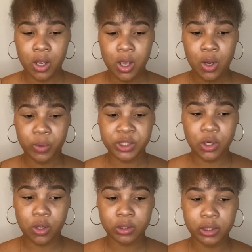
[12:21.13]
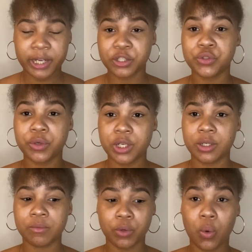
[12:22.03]
what's it called? Like a
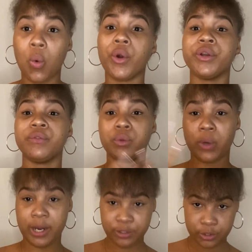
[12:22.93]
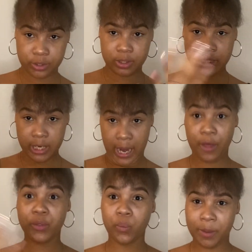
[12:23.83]
screen record of you guys seeing how
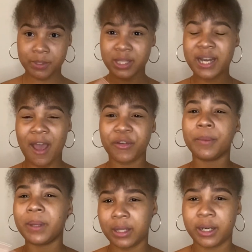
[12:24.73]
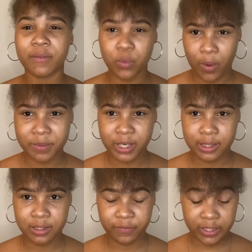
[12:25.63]
the navigability of the website and
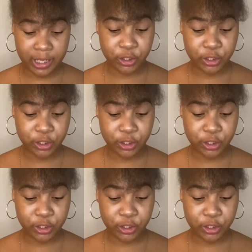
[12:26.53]
stuff like that.